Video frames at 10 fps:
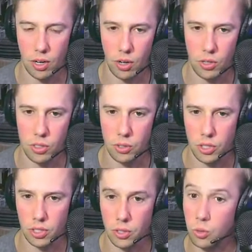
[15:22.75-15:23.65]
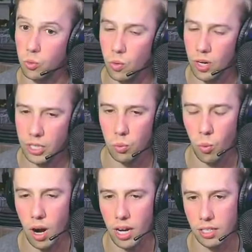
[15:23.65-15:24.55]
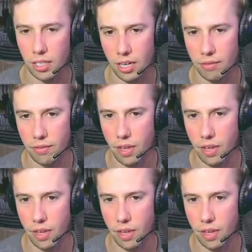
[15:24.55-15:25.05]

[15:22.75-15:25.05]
also shelters rich wildlife,